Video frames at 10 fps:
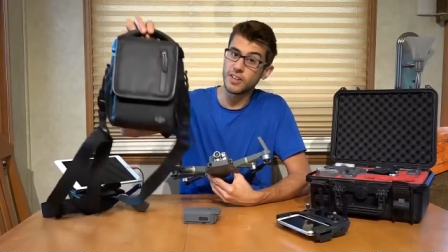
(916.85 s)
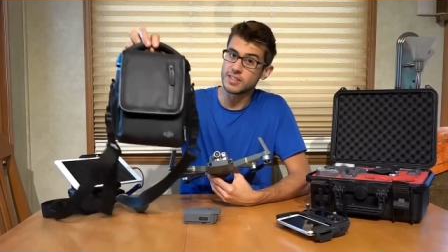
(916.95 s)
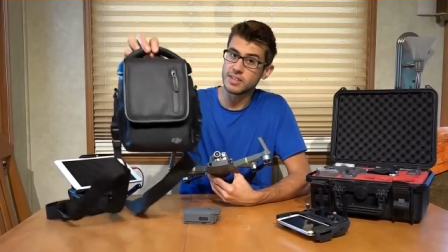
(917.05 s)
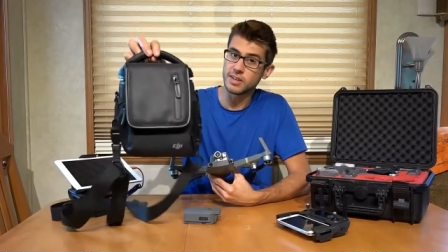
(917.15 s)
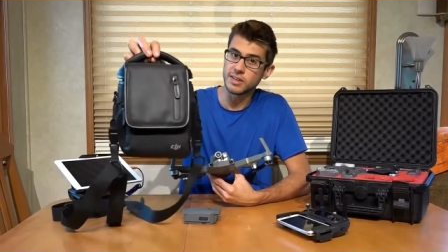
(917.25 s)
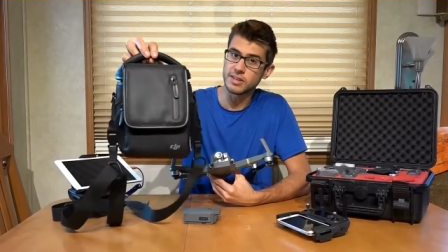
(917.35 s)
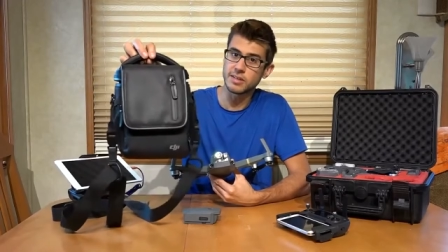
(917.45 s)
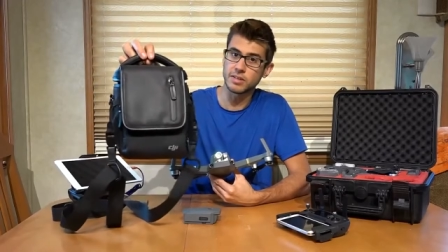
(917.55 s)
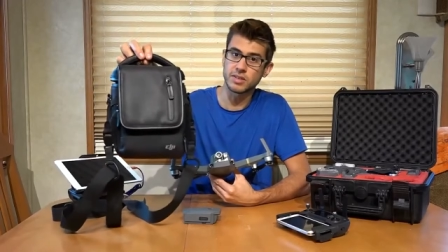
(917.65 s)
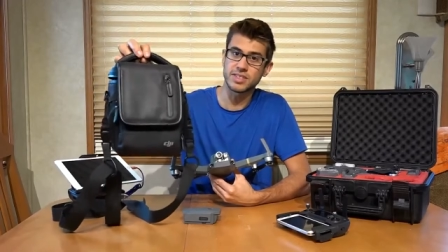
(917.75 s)
fits into this
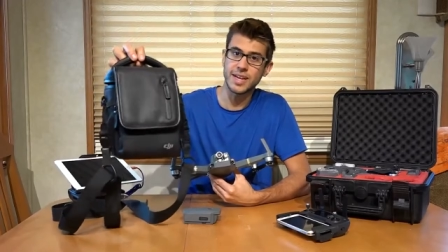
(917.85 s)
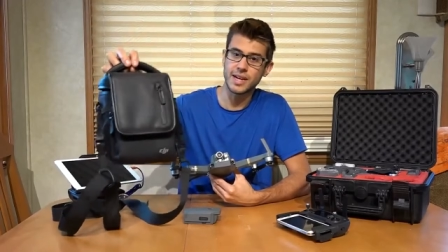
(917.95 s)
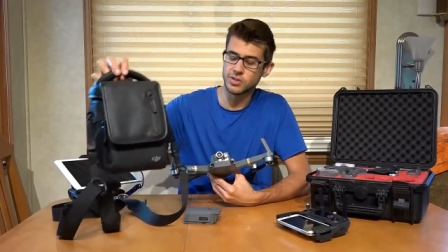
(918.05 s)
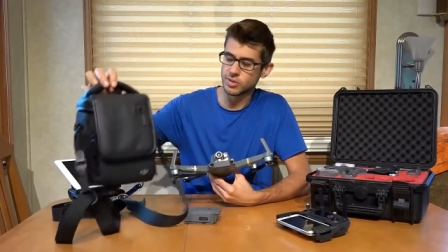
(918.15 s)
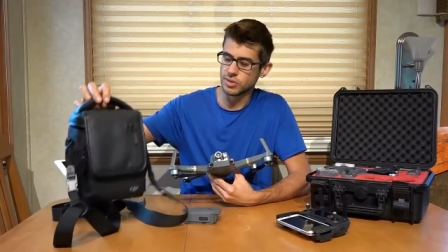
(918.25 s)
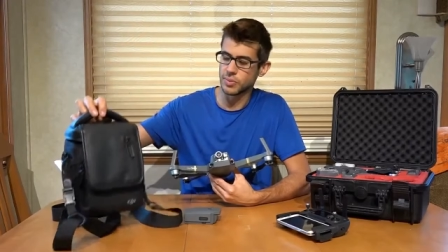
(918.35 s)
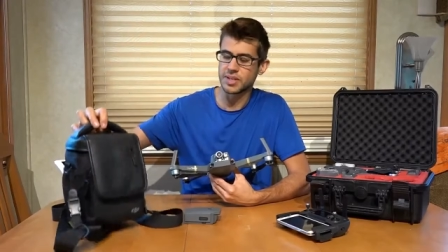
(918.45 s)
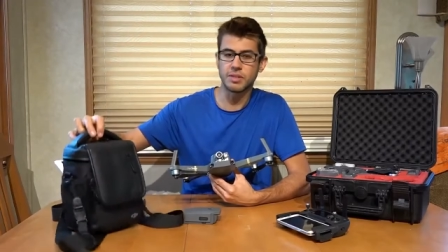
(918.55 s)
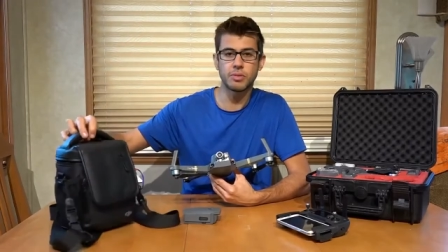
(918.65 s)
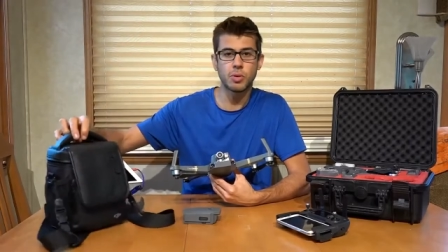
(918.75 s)
little satchel that we
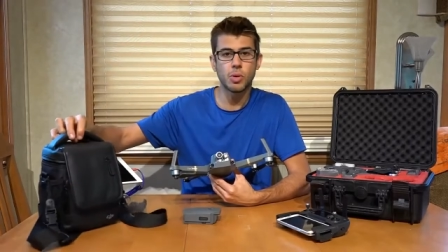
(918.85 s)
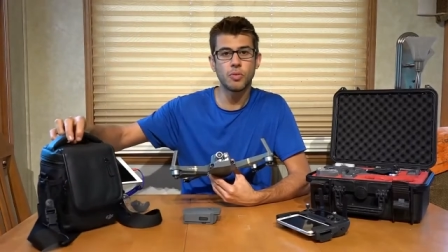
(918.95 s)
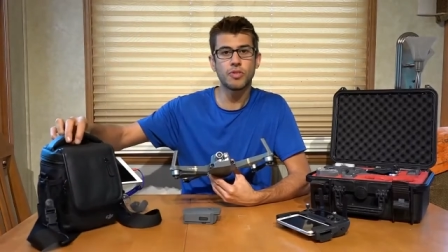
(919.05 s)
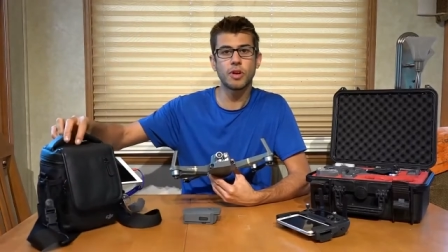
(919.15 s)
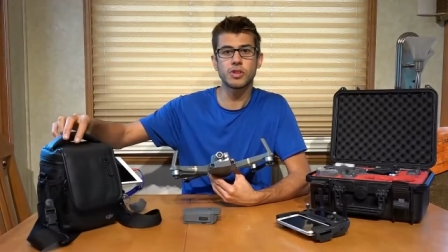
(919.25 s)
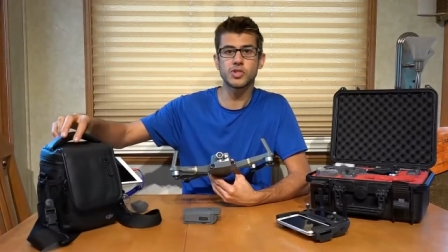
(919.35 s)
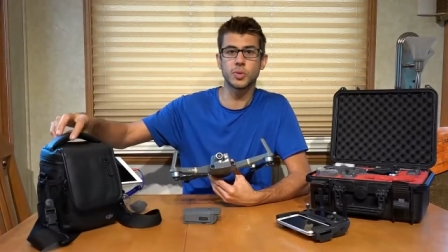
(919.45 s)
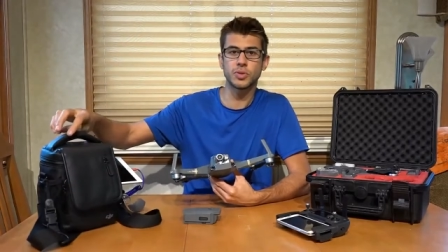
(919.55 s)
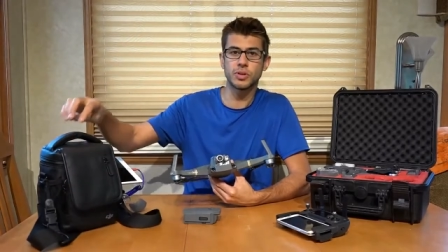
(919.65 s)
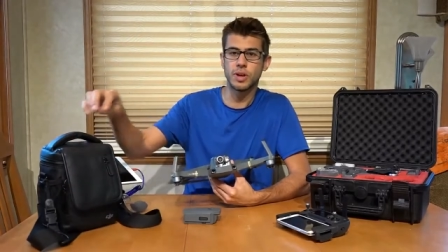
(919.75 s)
can throw over our
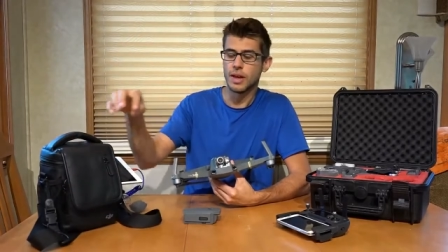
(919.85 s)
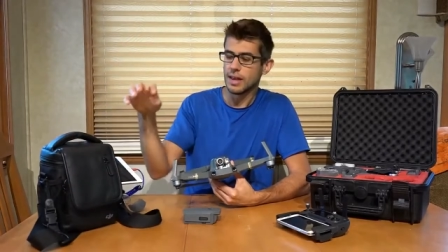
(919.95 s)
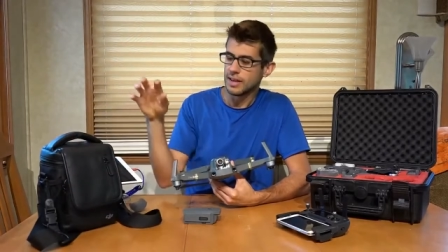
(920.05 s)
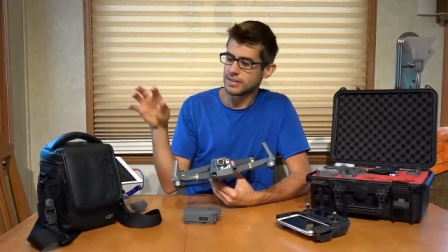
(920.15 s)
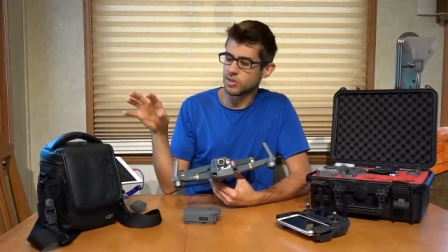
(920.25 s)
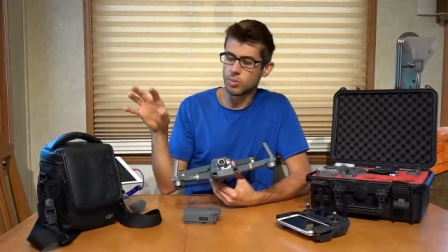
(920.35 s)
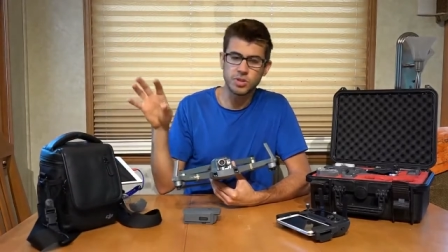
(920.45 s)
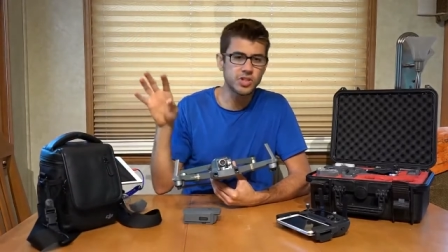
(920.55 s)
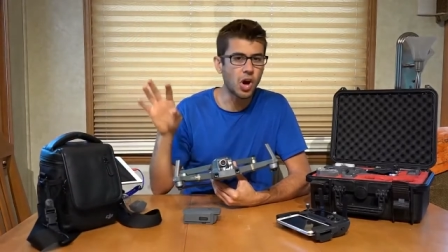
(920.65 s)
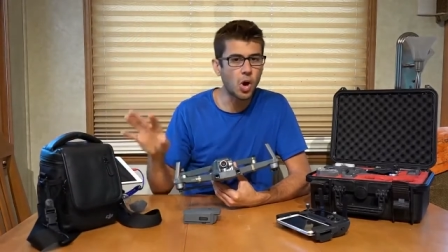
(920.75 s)
shoulder. It's
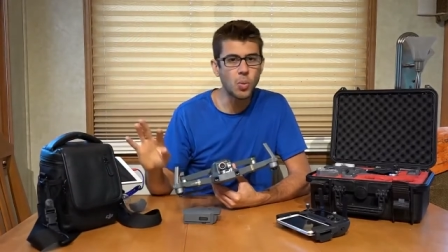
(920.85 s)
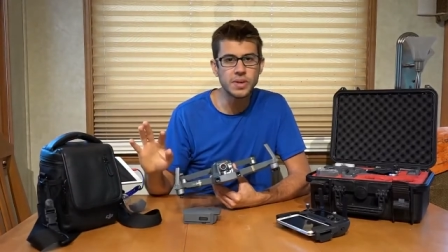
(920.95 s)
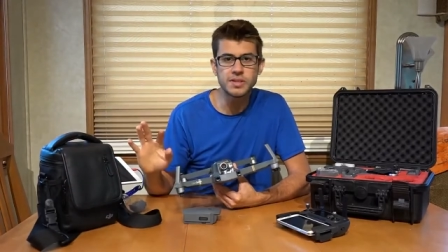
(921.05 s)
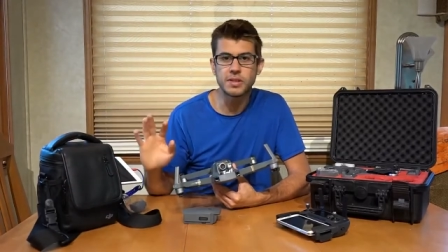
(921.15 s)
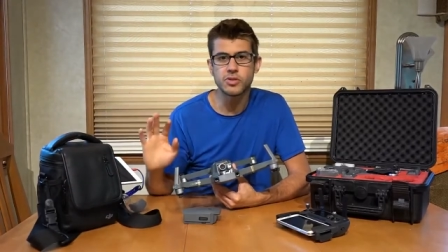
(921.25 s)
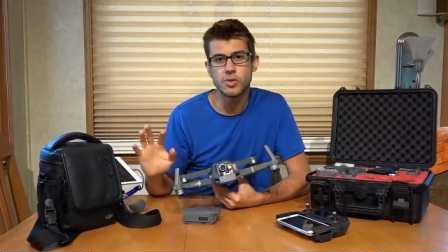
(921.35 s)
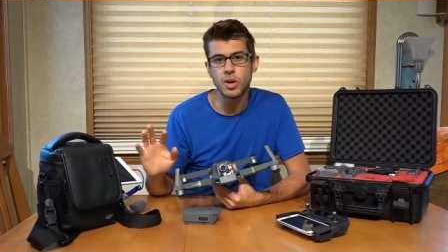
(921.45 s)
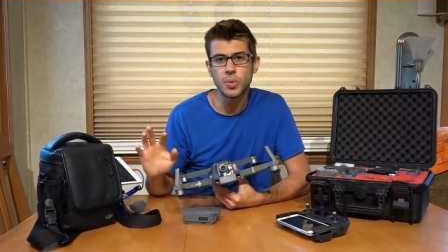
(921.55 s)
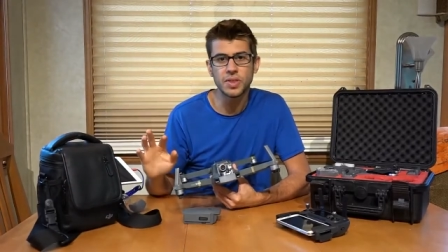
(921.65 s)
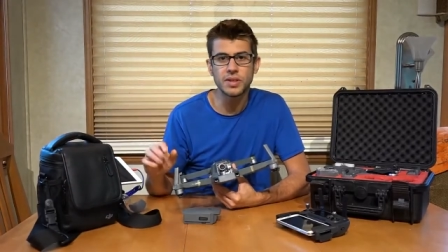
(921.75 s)
almost always in the
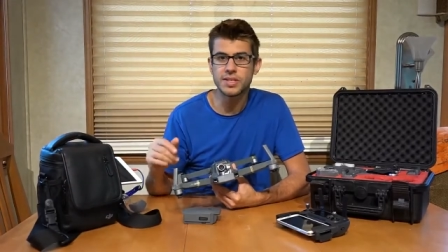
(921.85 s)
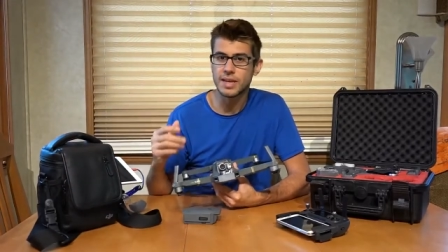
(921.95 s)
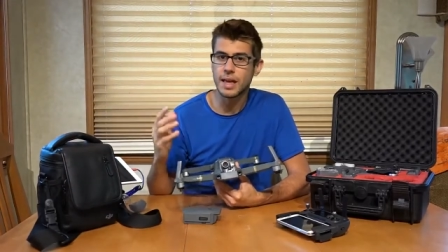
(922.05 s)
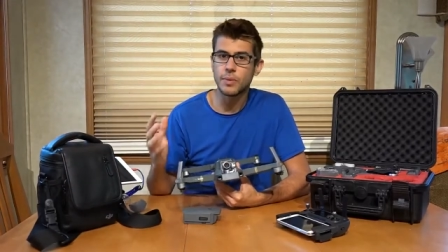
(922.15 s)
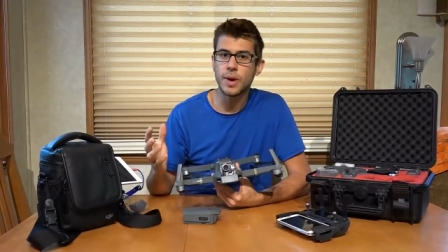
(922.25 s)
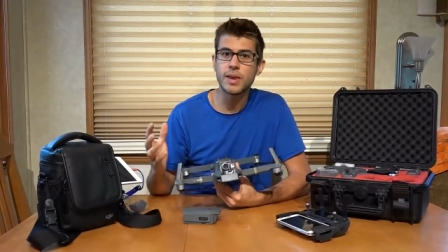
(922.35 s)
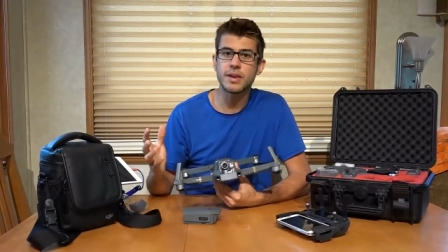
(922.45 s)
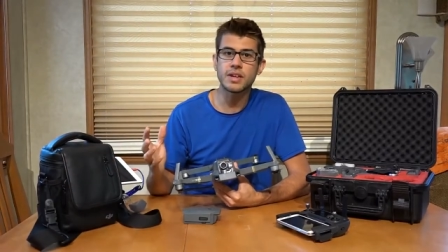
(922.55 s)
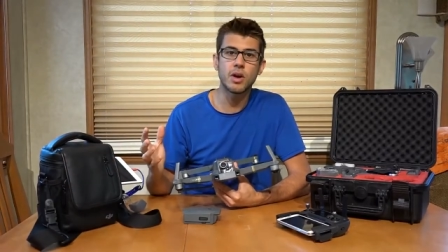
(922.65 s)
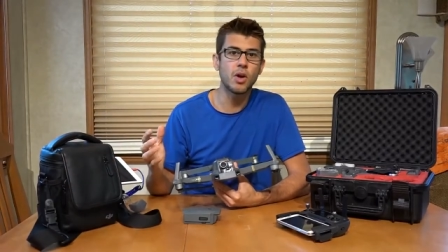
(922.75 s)
truck with us and ready
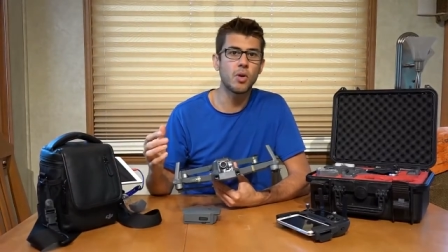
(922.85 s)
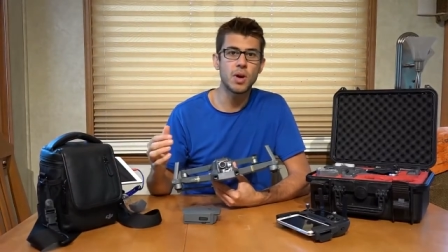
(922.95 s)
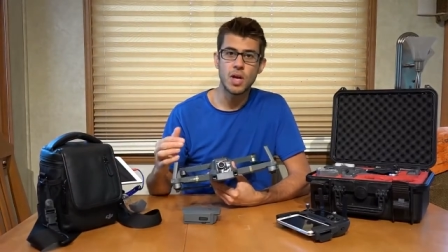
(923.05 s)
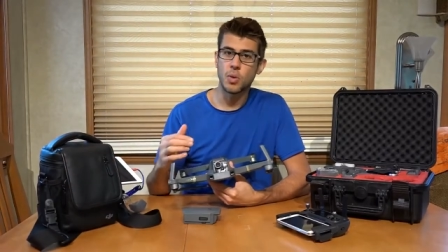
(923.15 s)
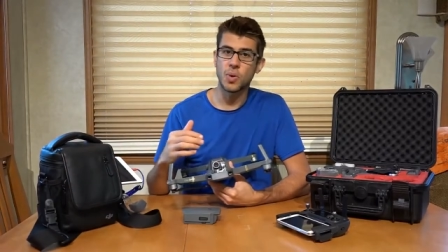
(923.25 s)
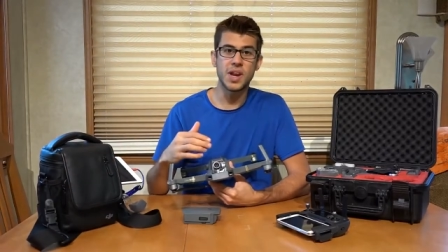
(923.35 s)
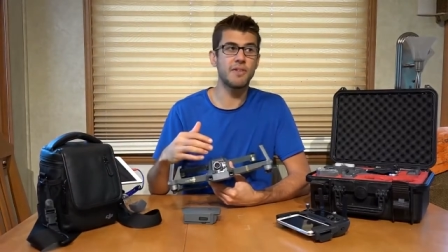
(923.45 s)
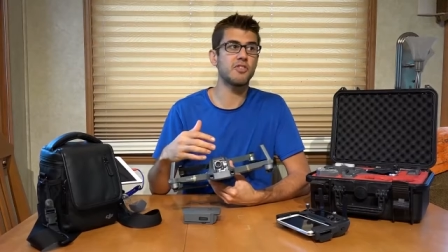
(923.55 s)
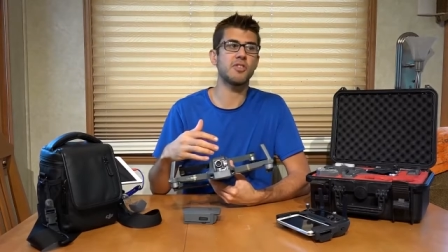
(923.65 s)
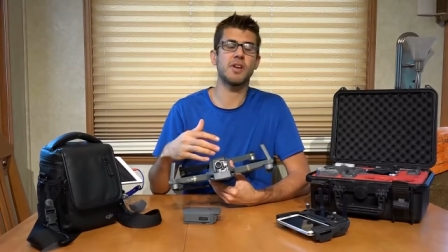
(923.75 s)
to go whenever